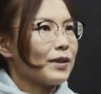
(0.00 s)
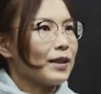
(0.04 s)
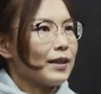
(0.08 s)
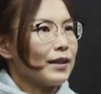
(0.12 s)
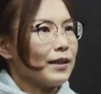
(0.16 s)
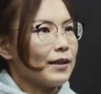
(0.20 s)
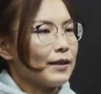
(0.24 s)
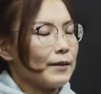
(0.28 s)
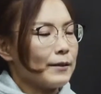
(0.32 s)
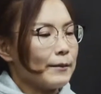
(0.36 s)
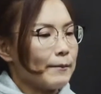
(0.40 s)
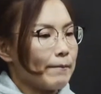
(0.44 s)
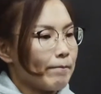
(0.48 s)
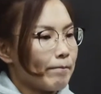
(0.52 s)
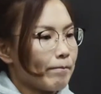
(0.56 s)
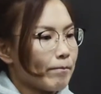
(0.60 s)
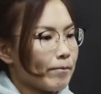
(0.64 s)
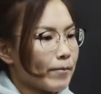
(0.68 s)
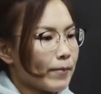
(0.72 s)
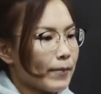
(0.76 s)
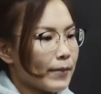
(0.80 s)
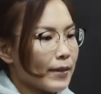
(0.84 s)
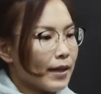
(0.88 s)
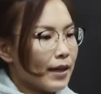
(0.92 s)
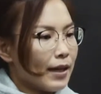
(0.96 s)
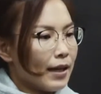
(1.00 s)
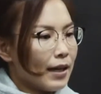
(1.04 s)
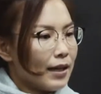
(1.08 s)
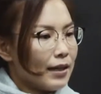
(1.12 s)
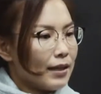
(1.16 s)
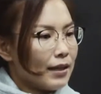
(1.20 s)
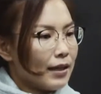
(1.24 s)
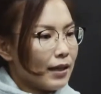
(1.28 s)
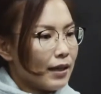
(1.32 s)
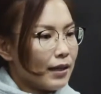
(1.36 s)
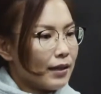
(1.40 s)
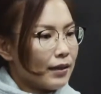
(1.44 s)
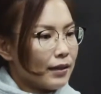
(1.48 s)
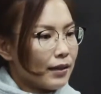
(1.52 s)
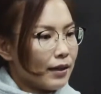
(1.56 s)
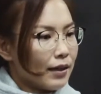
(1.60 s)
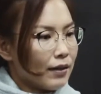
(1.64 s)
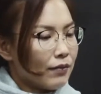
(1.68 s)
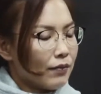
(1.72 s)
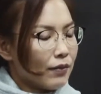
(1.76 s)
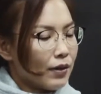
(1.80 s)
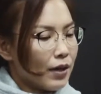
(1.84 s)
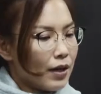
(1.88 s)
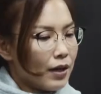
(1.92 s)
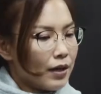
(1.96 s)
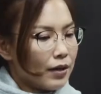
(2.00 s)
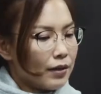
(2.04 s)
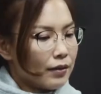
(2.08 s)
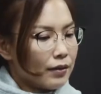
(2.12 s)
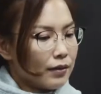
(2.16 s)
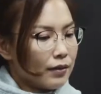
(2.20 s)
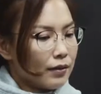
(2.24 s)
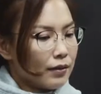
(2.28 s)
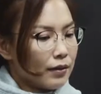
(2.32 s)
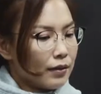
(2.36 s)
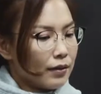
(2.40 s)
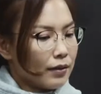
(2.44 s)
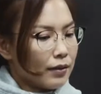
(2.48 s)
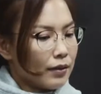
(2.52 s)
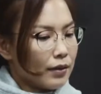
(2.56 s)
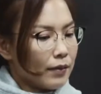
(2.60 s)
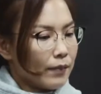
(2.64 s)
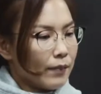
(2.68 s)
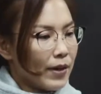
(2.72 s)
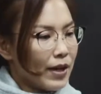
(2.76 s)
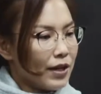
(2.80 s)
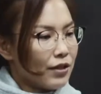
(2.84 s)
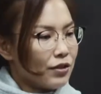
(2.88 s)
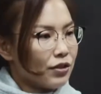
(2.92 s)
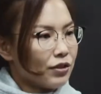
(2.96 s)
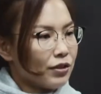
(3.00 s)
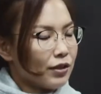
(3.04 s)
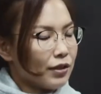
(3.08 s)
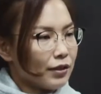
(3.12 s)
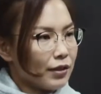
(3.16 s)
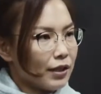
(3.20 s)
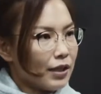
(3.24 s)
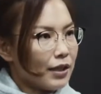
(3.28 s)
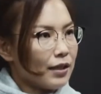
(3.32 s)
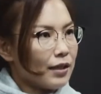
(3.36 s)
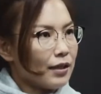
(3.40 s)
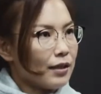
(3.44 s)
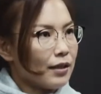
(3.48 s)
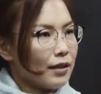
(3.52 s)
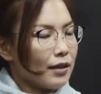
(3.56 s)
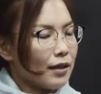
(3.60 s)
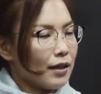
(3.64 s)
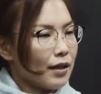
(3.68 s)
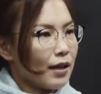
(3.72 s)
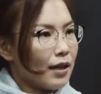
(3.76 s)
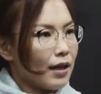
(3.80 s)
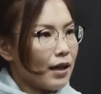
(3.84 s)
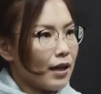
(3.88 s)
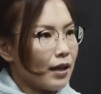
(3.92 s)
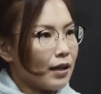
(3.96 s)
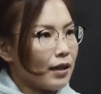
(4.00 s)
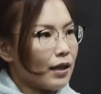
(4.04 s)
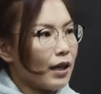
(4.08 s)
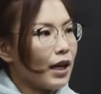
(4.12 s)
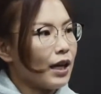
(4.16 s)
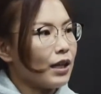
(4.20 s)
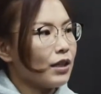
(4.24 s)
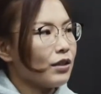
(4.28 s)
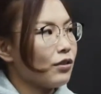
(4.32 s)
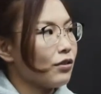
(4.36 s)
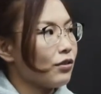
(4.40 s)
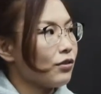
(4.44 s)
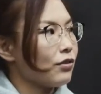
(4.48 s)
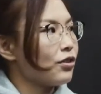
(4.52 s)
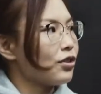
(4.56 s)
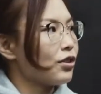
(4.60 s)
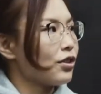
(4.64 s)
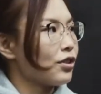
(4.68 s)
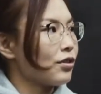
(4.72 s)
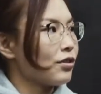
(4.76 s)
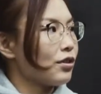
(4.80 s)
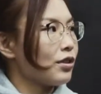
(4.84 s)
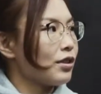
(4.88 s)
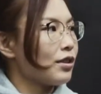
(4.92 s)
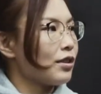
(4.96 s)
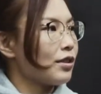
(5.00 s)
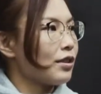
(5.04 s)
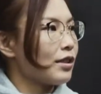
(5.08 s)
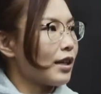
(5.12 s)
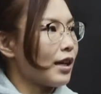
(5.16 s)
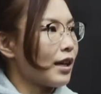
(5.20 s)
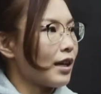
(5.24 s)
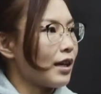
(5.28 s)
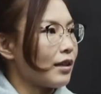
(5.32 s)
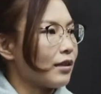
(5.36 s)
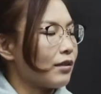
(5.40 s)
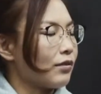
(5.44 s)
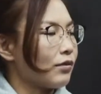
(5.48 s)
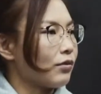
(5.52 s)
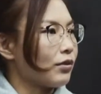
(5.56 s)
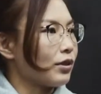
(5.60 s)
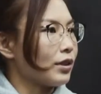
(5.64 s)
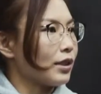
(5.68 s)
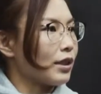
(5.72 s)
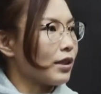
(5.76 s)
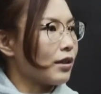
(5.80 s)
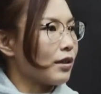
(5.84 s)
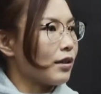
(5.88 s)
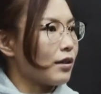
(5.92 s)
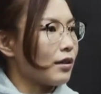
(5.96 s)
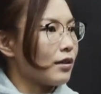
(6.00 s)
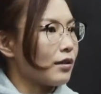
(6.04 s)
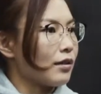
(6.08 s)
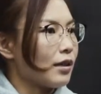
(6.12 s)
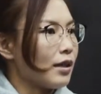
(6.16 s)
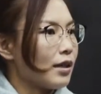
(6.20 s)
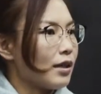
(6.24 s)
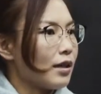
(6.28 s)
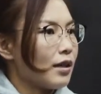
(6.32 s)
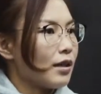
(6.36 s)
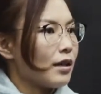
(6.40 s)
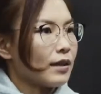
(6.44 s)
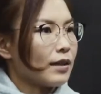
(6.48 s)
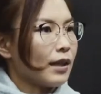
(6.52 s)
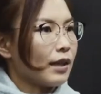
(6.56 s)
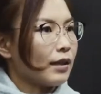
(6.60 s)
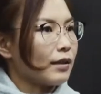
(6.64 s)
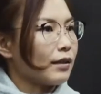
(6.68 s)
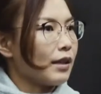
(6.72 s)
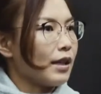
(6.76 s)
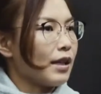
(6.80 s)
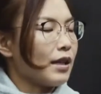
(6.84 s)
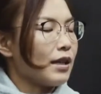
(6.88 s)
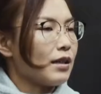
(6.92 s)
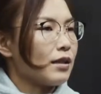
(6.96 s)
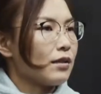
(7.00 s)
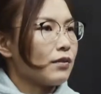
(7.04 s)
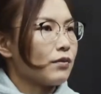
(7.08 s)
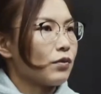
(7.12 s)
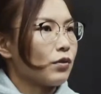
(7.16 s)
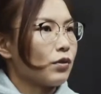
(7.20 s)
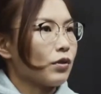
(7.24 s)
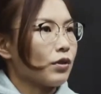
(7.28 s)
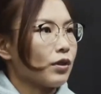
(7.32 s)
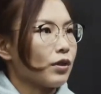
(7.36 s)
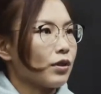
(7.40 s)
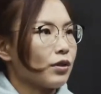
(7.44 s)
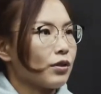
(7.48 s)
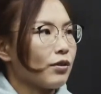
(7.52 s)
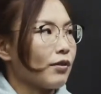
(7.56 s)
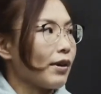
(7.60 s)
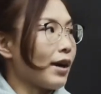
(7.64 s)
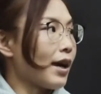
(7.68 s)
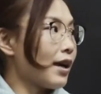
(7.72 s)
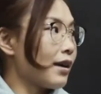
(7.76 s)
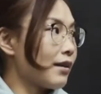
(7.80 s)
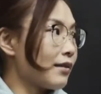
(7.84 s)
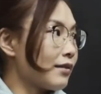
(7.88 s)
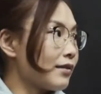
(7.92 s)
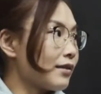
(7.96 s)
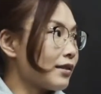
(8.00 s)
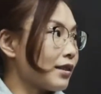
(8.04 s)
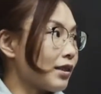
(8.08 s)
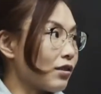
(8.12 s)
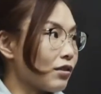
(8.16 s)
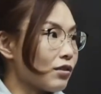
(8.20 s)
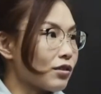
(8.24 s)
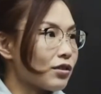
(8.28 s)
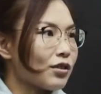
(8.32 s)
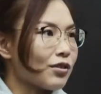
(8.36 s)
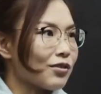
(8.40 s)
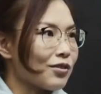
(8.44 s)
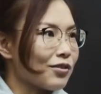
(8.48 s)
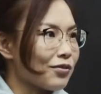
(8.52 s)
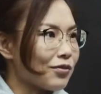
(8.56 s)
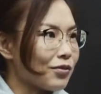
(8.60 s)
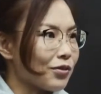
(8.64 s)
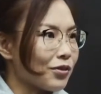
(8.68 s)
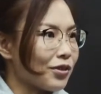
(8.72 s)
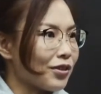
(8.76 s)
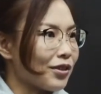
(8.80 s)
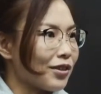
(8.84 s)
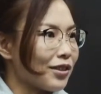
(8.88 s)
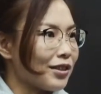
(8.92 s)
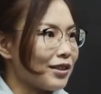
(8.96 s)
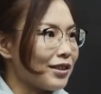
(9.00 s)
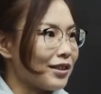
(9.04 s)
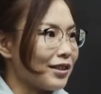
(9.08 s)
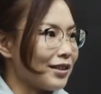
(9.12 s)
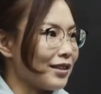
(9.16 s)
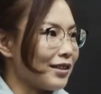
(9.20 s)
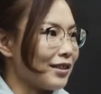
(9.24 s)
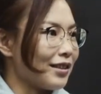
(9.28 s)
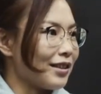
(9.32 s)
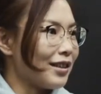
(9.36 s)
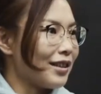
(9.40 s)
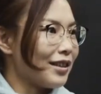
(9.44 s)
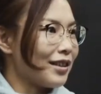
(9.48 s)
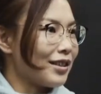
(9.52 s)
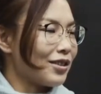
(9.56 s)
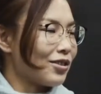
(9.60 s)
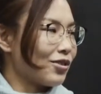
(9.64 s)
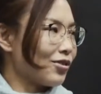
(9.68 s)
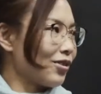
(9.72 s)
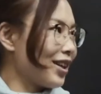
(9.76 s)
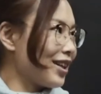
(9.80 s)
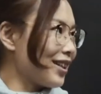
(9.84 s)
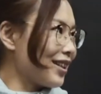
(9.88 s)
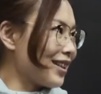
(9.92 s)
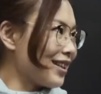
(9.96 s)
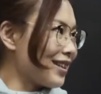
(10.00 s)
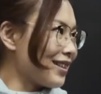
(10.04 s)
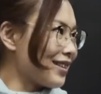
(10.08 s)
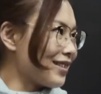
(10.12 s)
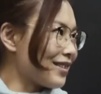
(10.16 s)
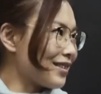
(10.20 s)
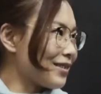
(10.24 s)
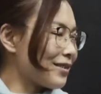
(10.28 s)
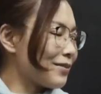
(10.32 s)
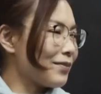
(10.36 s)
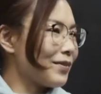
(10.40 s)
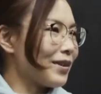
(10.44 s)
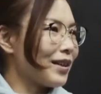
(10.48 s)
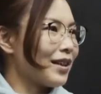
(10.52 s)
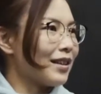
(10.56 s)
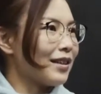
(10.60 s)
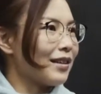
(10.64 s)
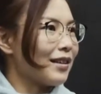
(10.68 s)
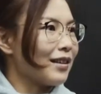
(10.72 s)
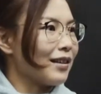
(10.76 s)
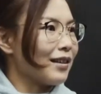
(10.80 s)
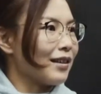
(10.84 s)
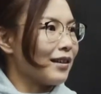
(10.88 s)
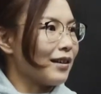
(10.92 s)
And then I fought Angela Lee, and I knew she had really good technique for grounds and also for the strikings, but